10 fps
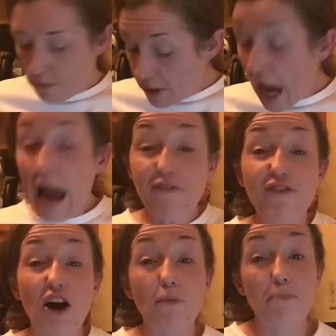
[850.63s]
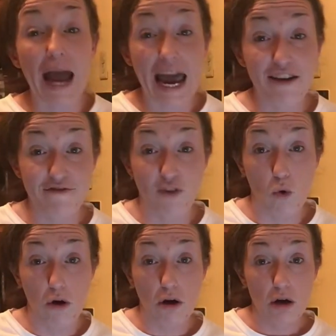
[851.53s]
but I felt bad
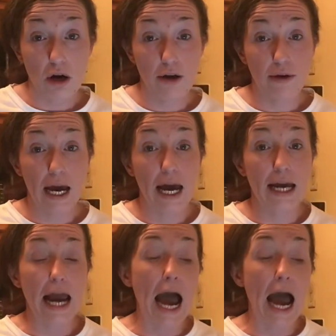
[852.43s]
for her, okay?